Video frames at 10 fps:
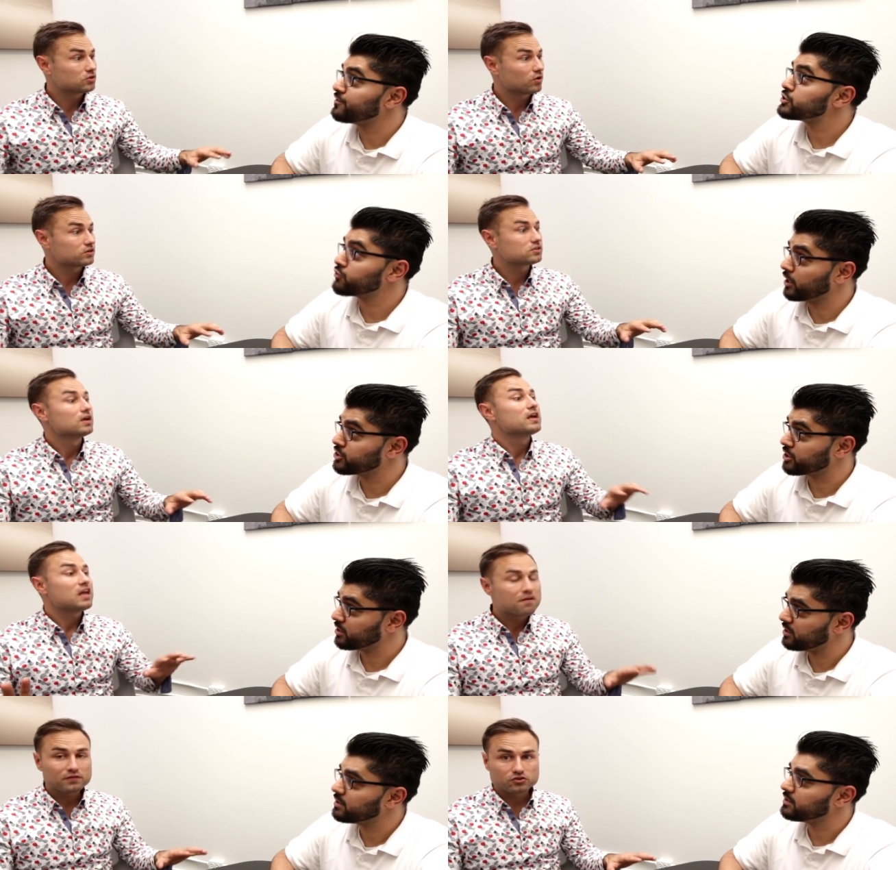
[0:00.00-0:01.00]
Speaker 1: infrastructure. Source,
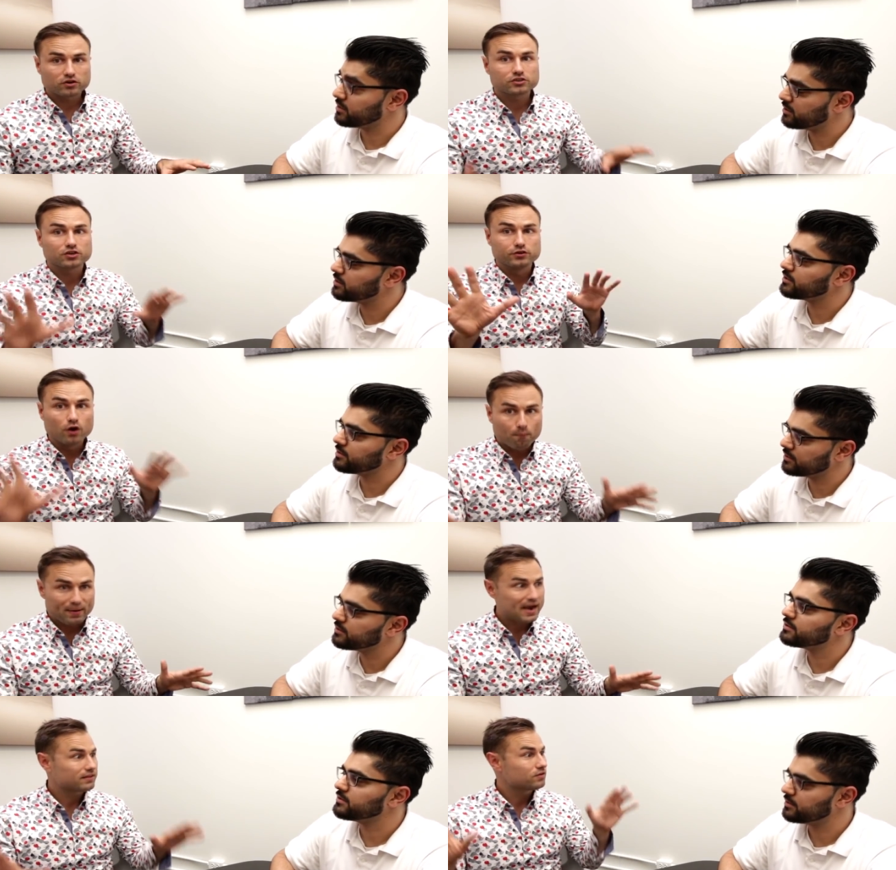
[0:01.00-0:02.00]
infrastructure, no
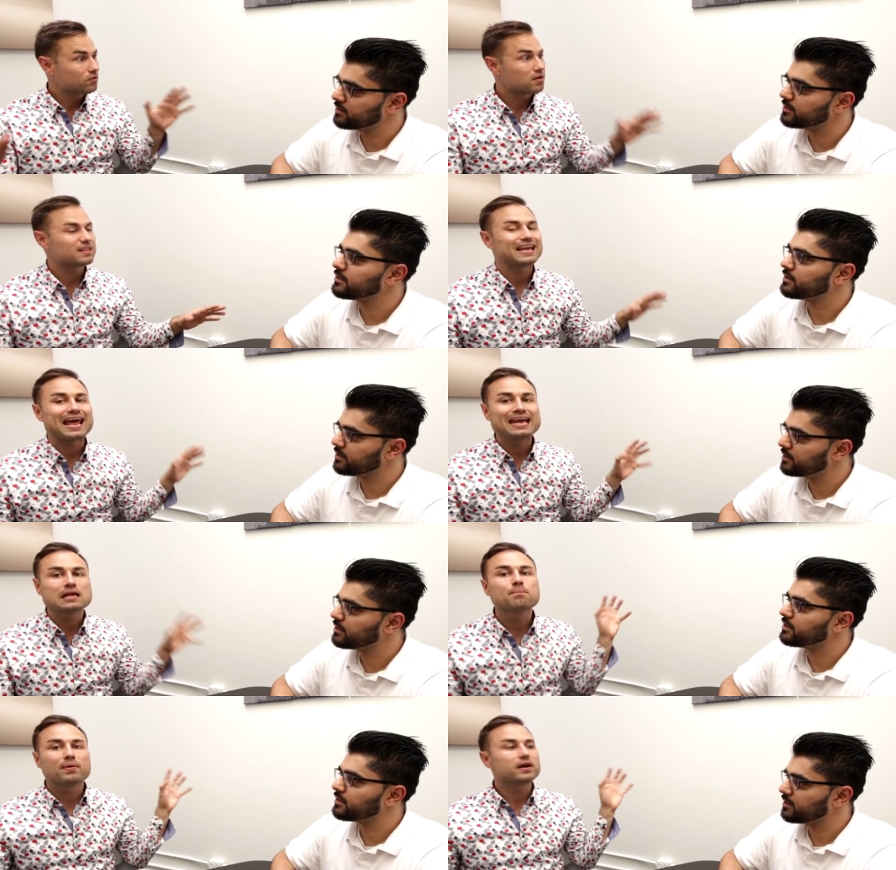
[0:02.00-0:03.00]
patent, no nothing.
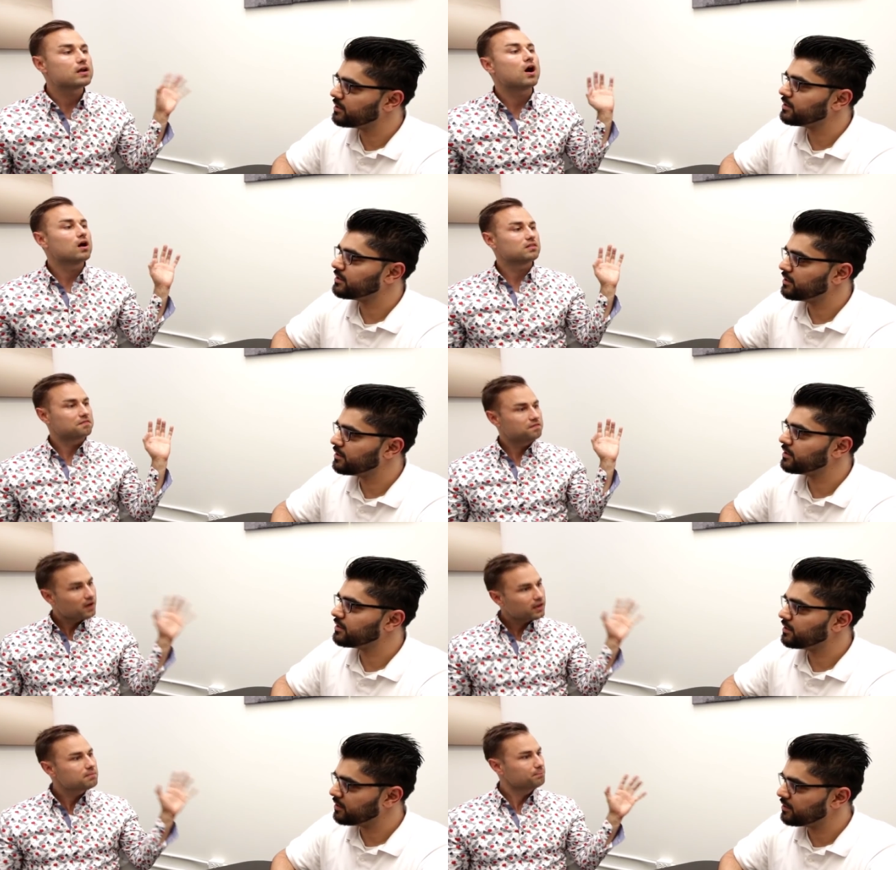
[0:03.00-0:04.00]
Anybody on the
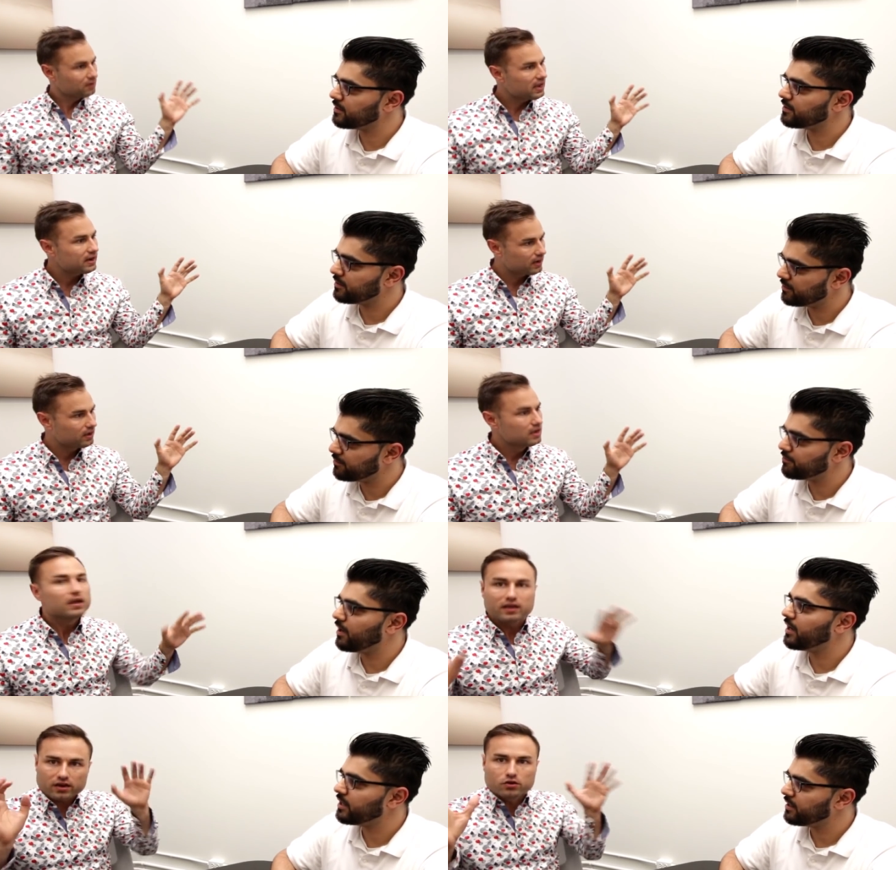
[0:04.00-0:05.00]
fucking planet
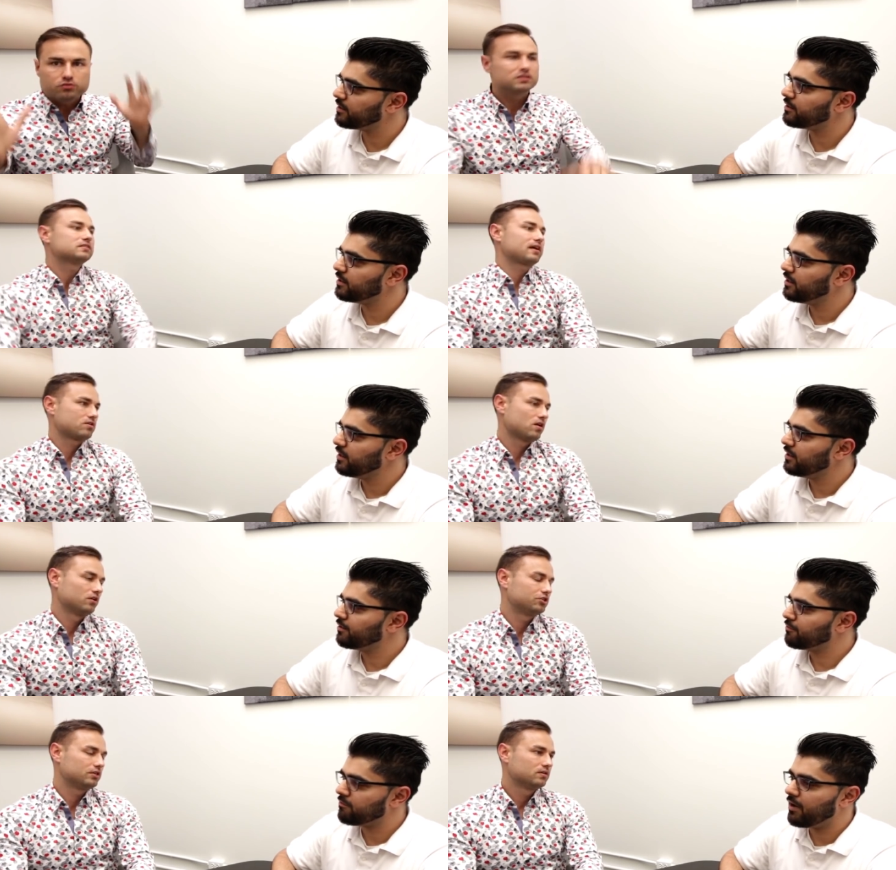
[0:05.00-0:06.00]
right. can use this
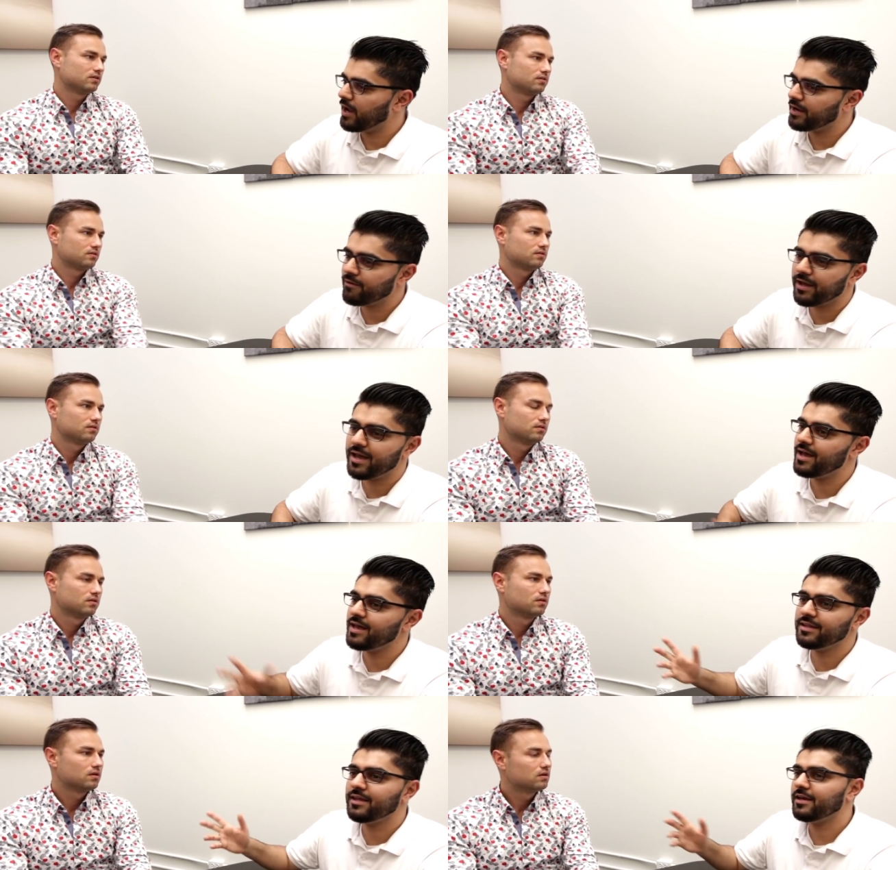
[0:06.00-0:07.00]
technology.
Speaker 2: Right, right.
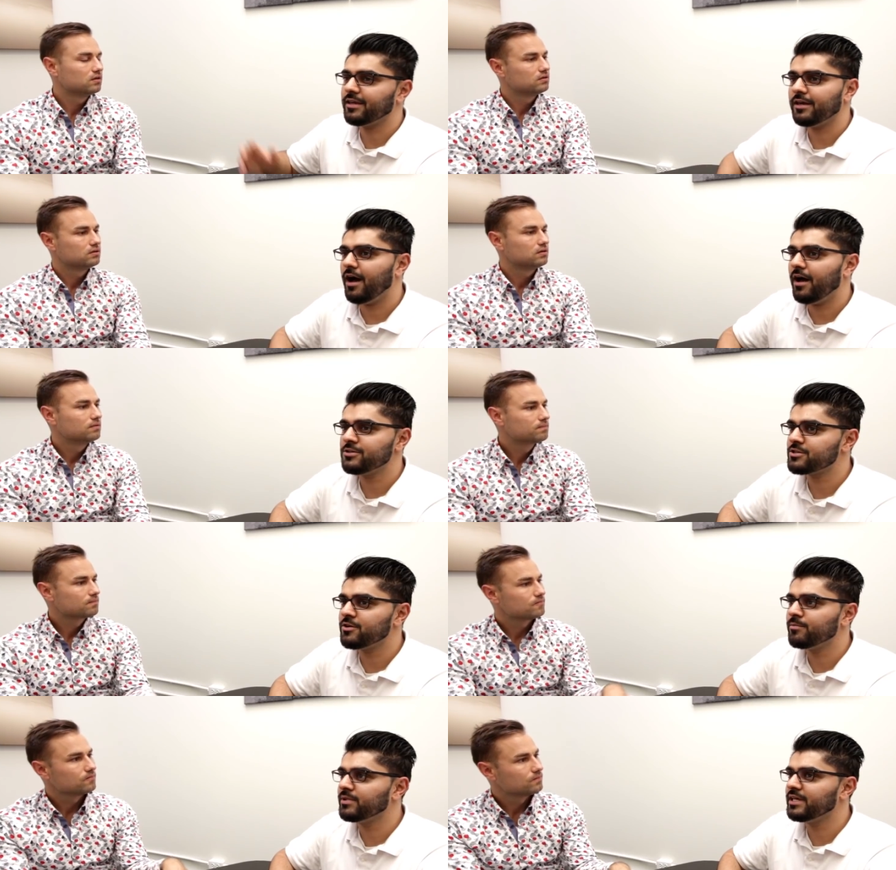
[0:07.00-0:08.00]
And, I also
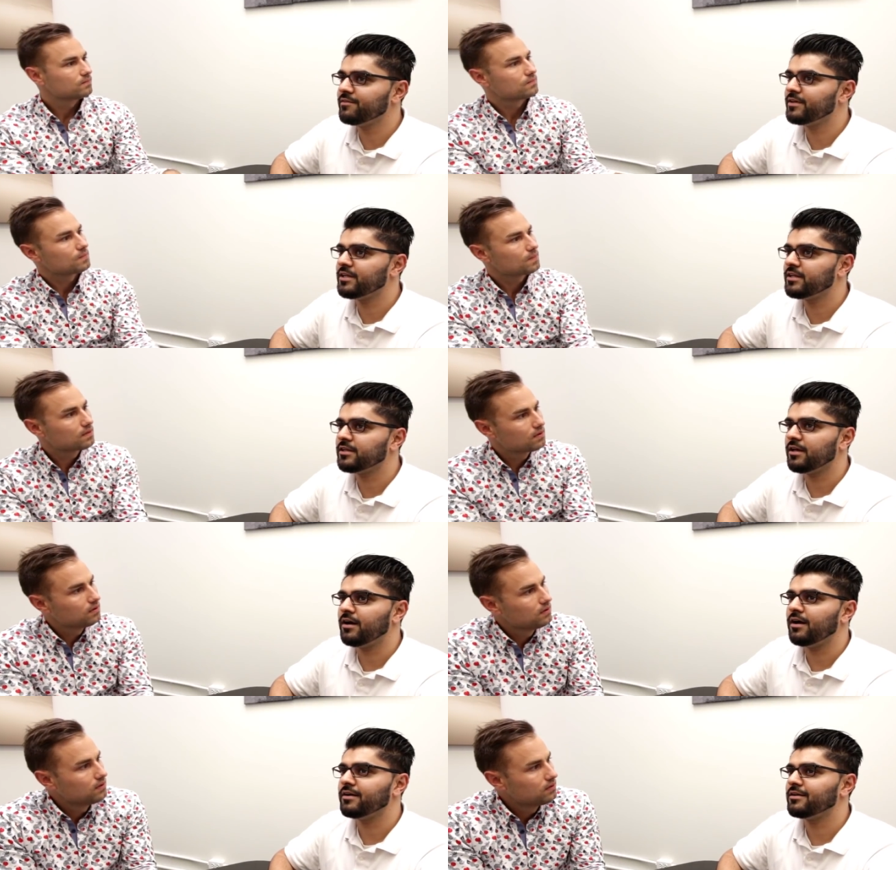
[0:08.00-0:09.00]
don't believe in
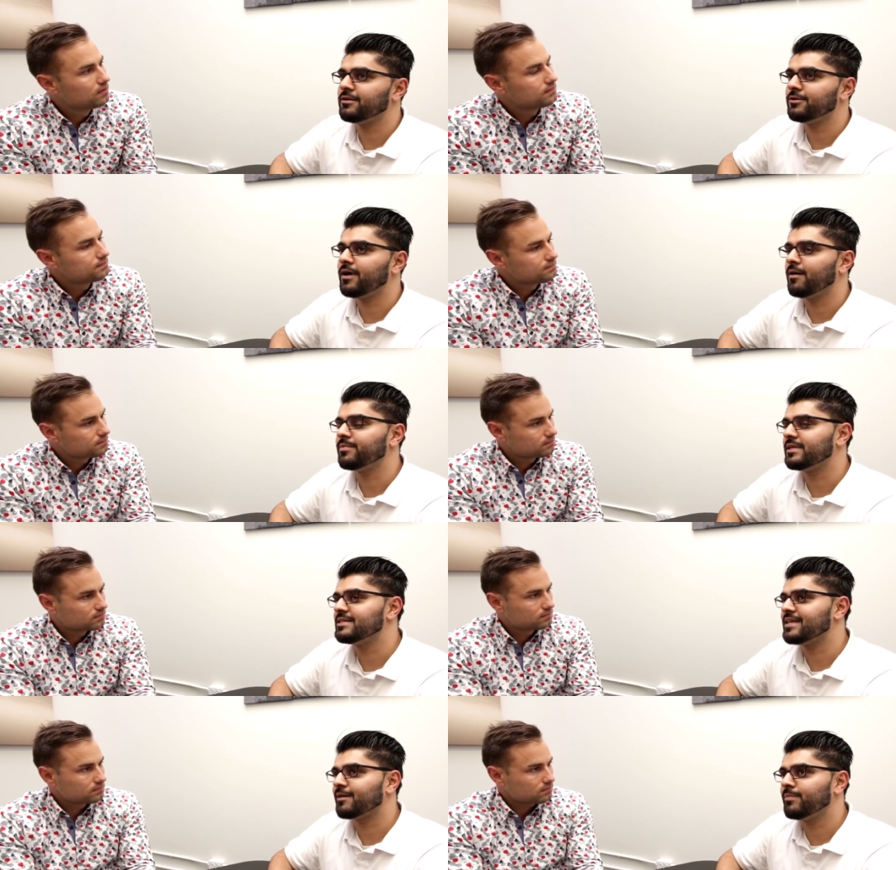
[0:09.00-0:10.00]
uh, you know companies
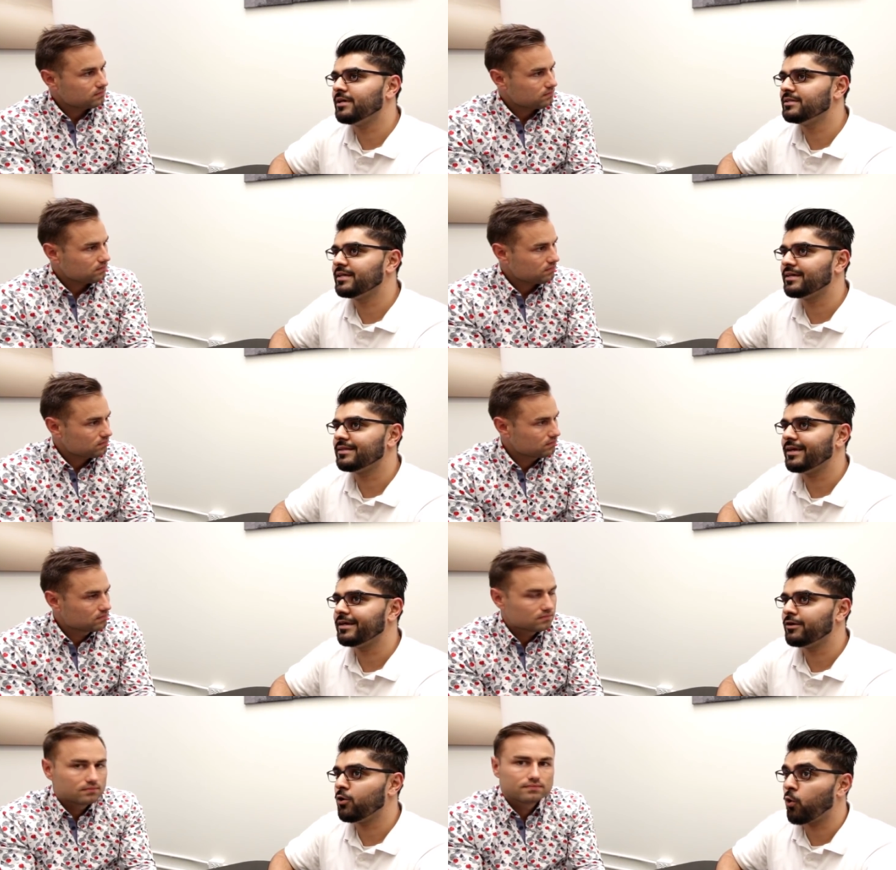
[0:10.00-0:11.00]
like building
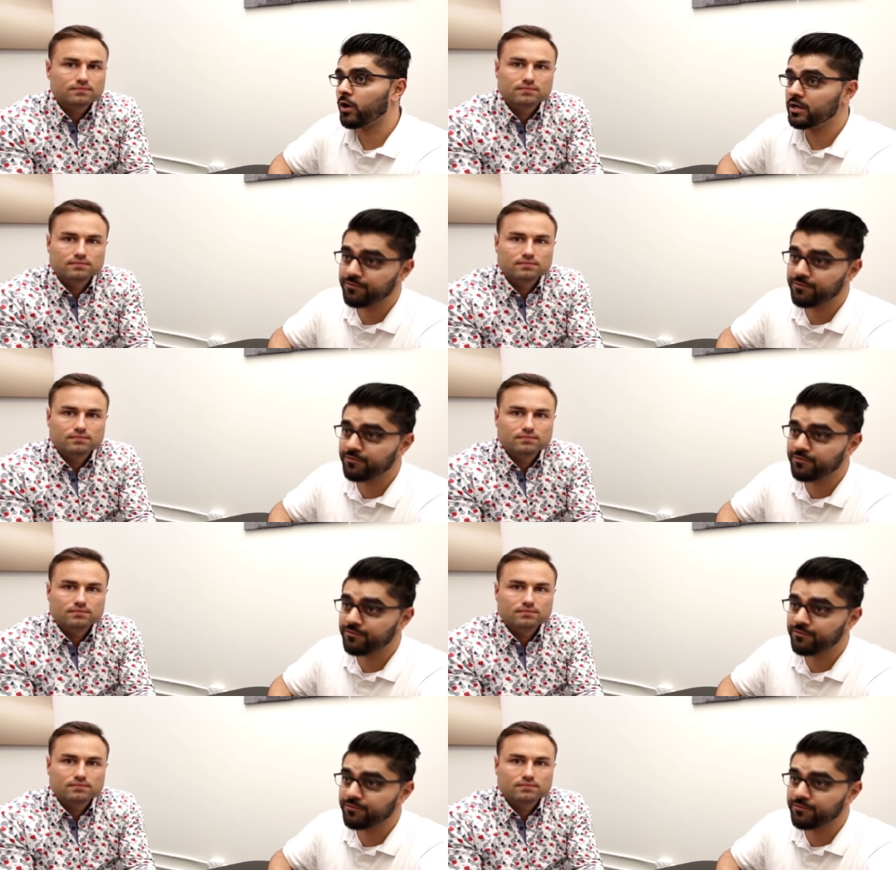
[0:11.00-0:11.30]
like core